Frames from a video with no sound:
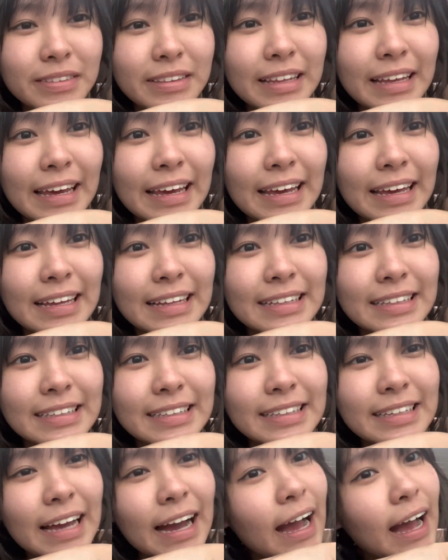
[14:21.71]
and
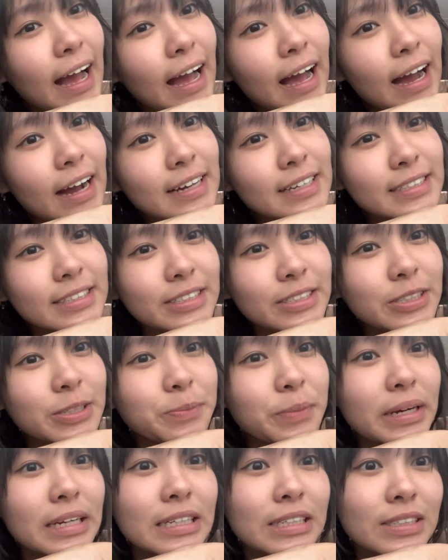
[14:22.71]
yeah i'll see you in
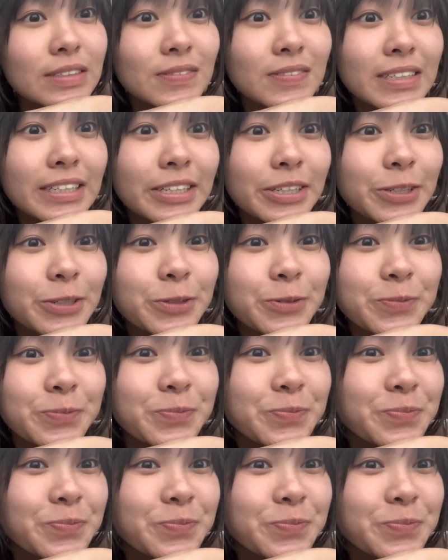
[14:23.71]
my next video